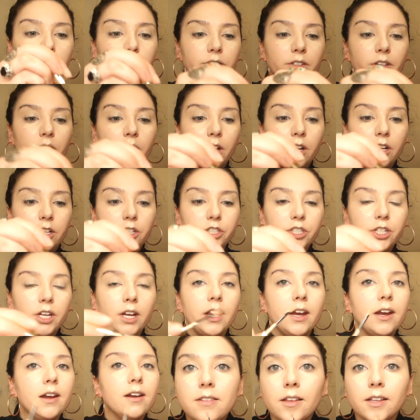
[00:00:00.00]
use a
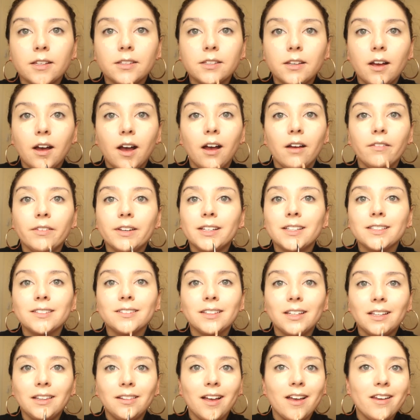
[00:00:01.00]
shade that's
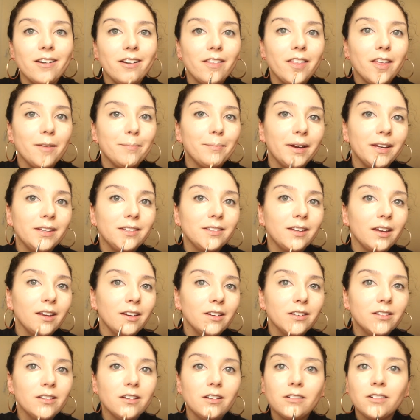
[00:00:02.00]
obviously lighter than my
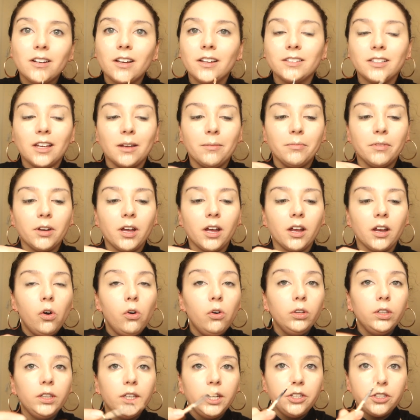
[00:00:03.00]
skin tone because I'm not
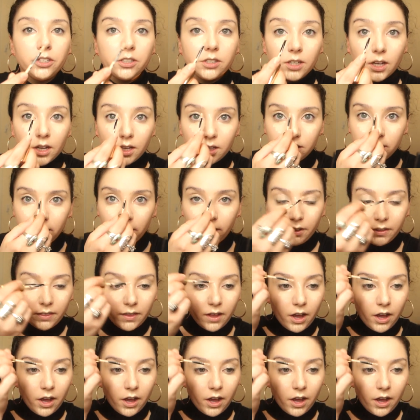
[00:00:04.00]
only just concealing